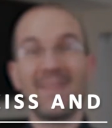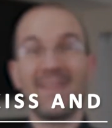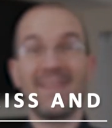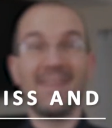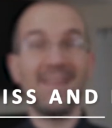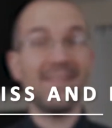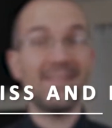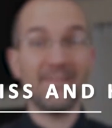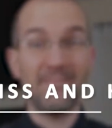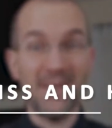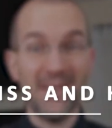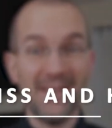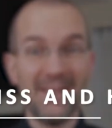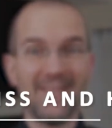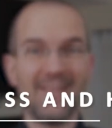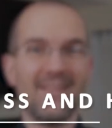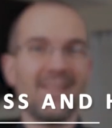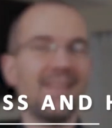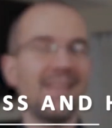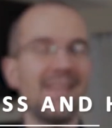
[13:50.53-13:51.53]
Kiss
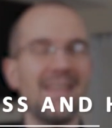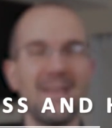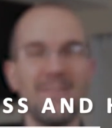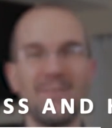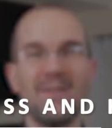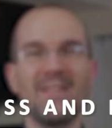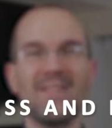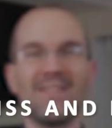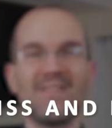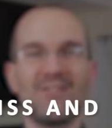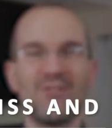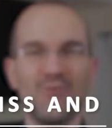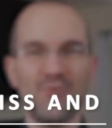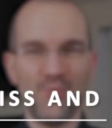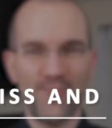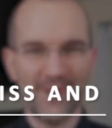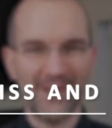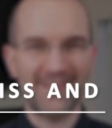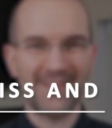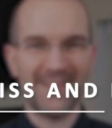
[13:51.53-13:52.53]
means keep it
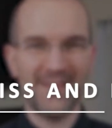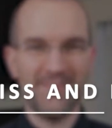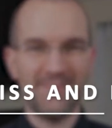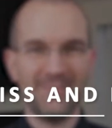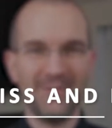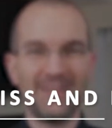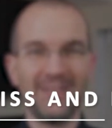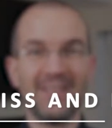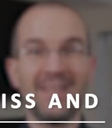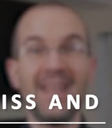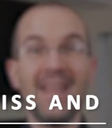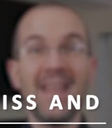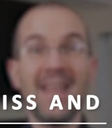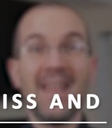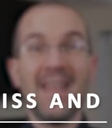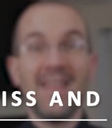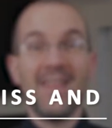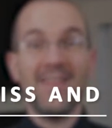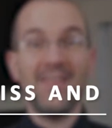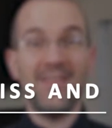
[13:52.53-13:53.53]
super simple.
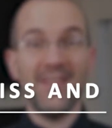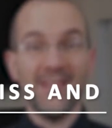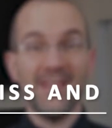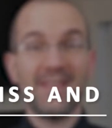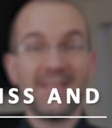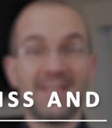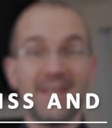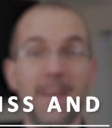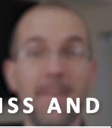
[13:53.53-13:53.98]
This